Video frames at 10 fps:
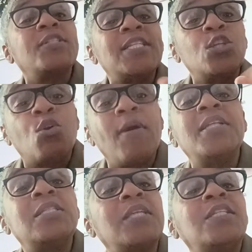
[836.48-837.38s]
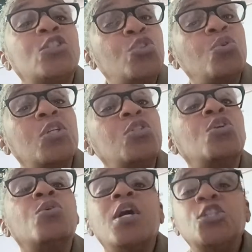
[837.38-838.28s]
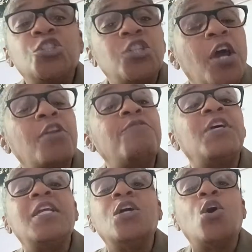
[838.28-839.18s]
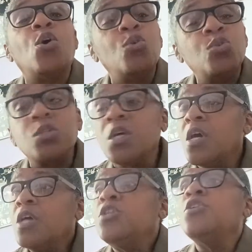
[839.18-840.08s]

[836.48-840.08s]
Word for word: us. That's the greatest thing that you can do. Share the videos, you